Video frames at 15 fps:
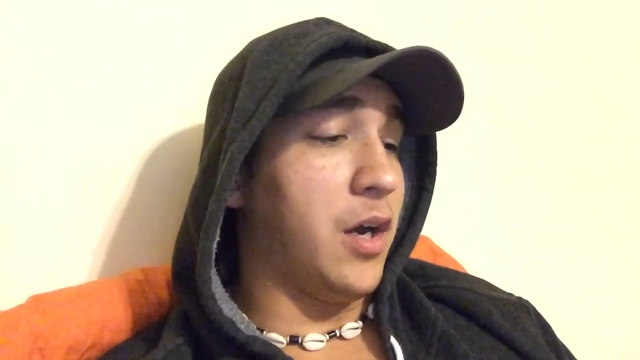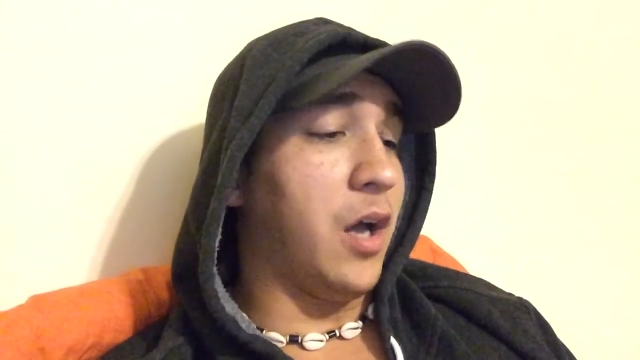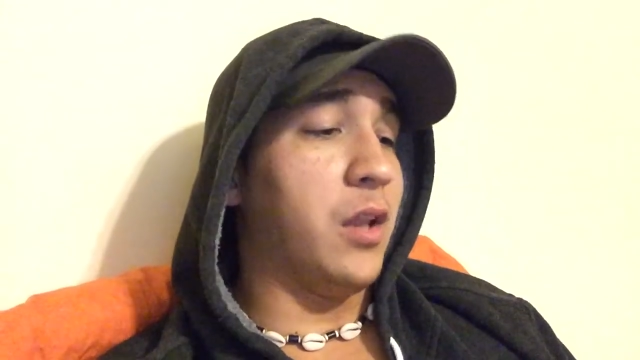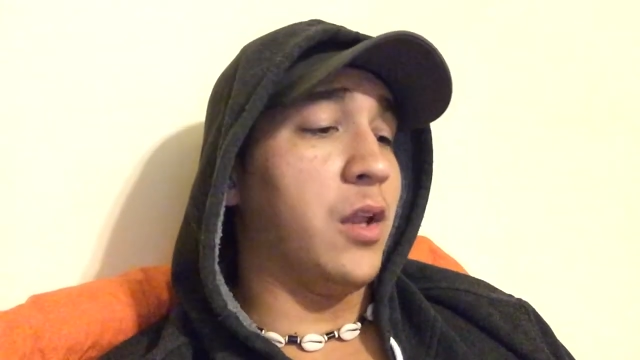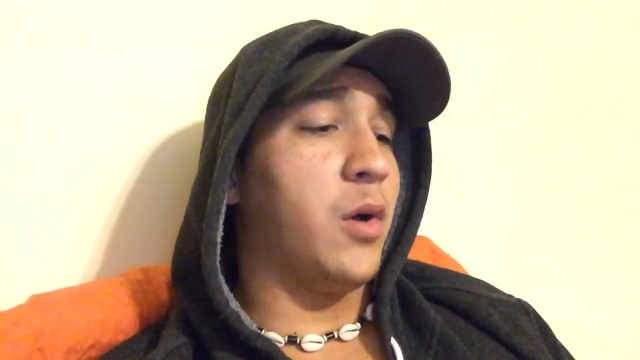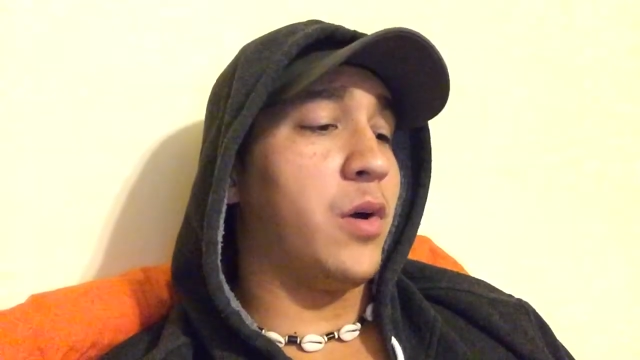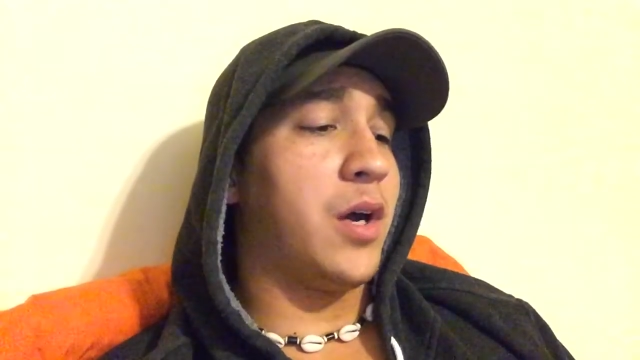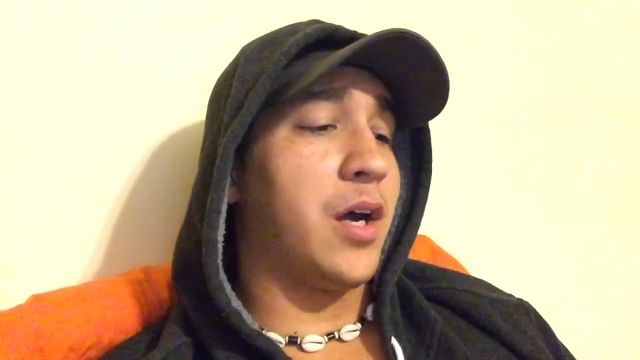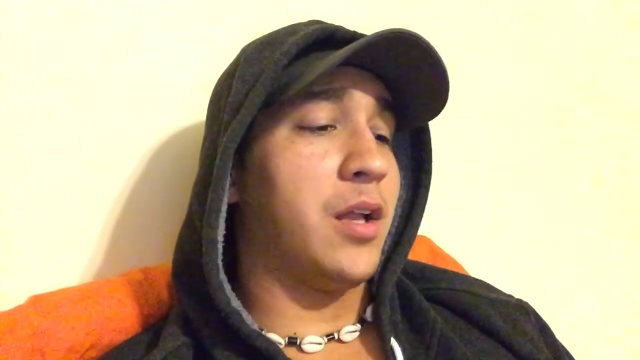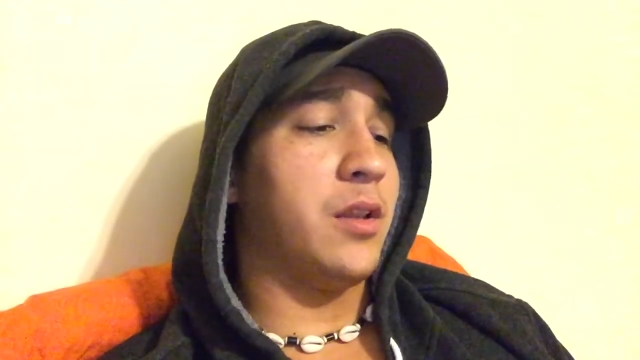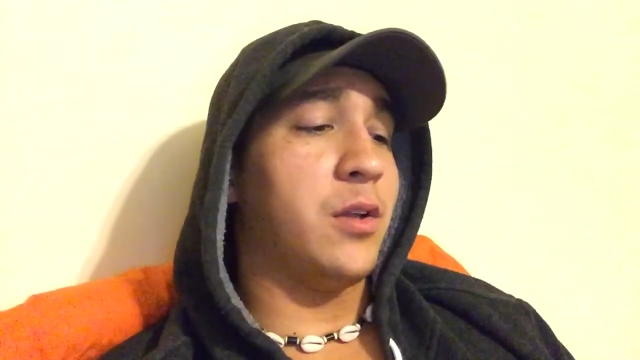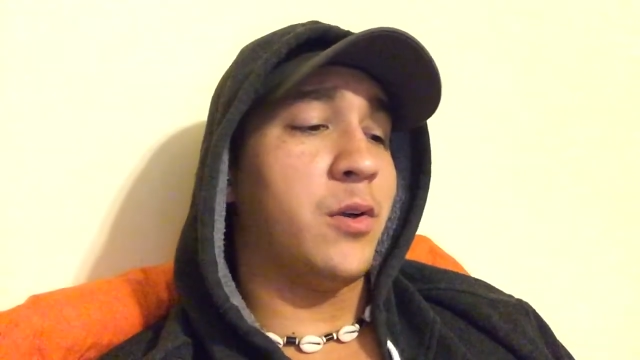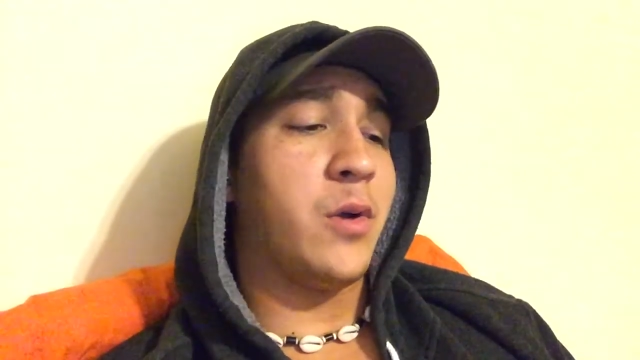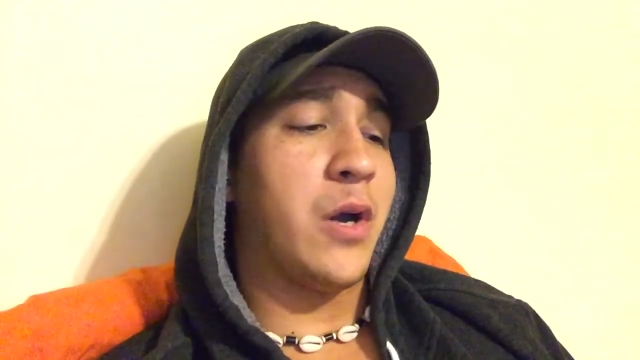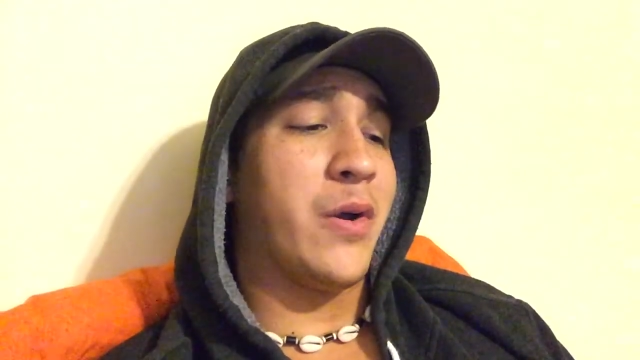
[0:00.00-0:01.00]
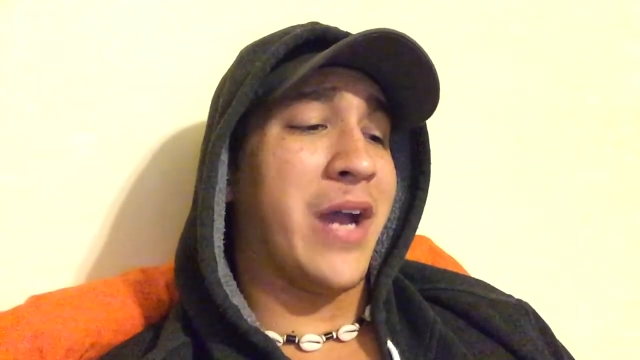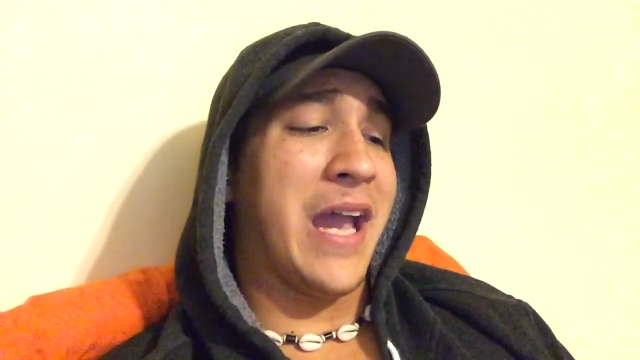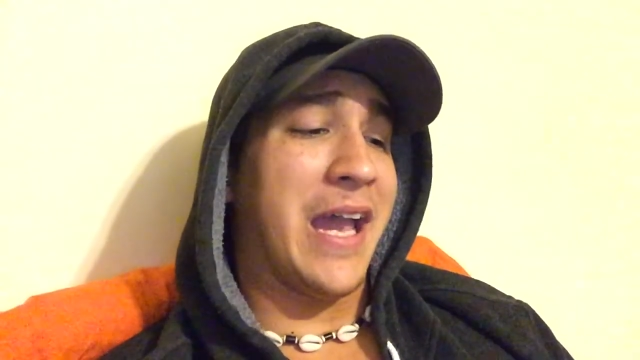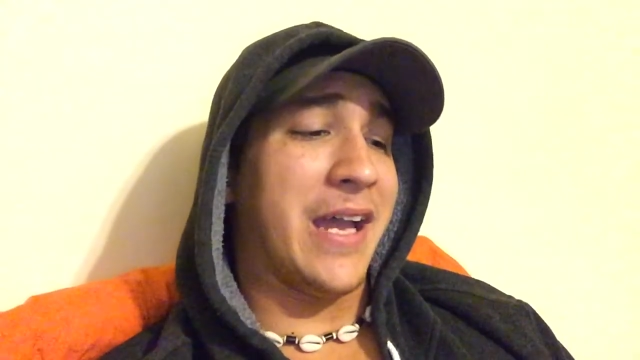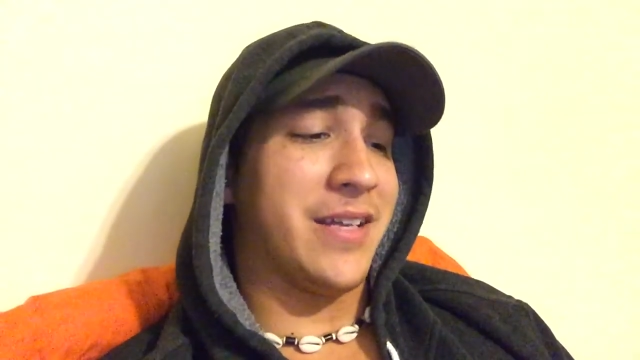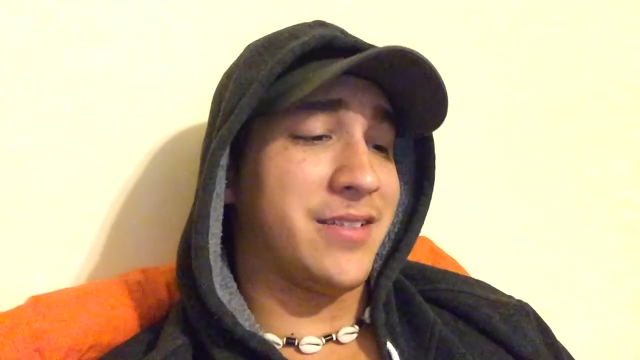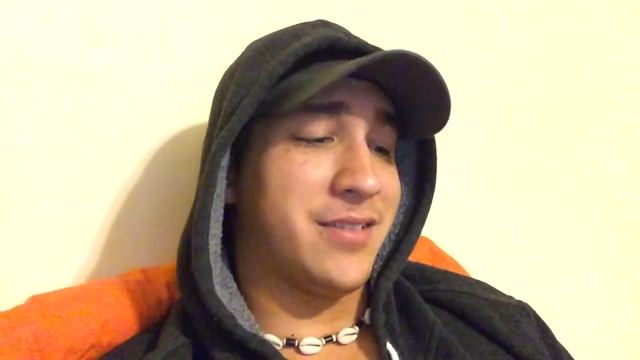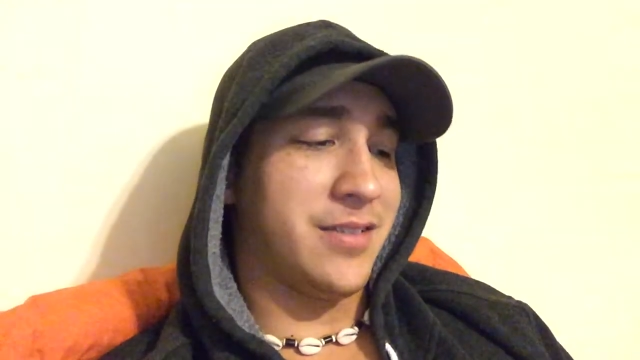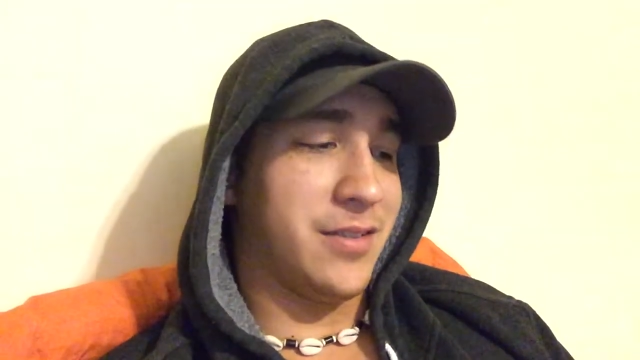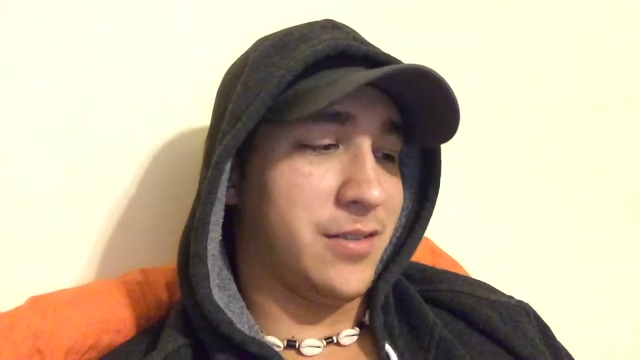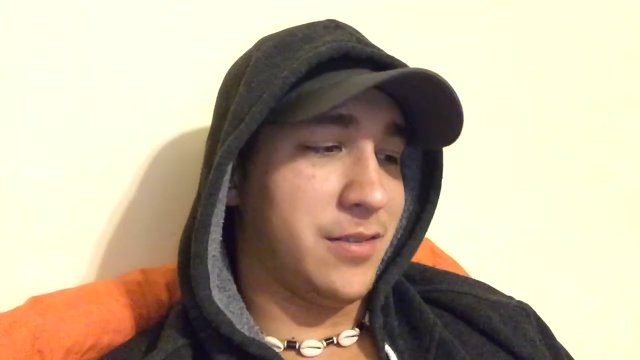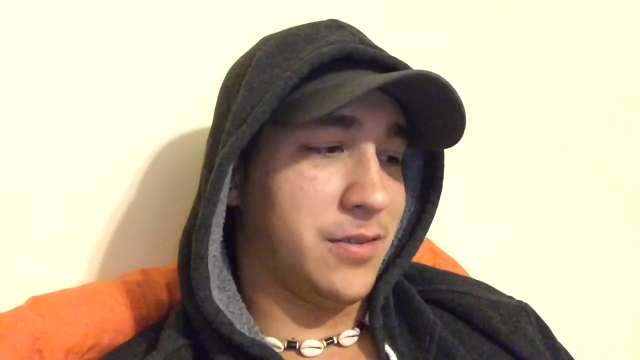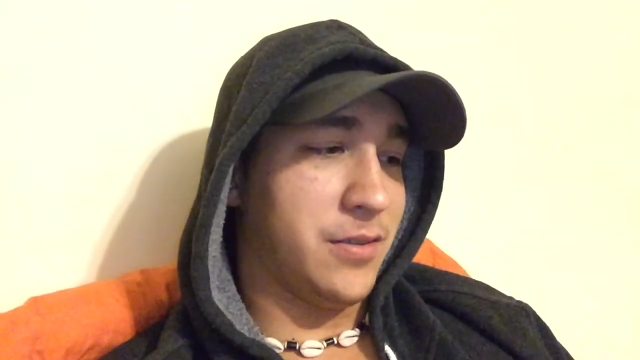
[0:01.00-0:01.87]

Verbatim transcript: Aloha Luau ass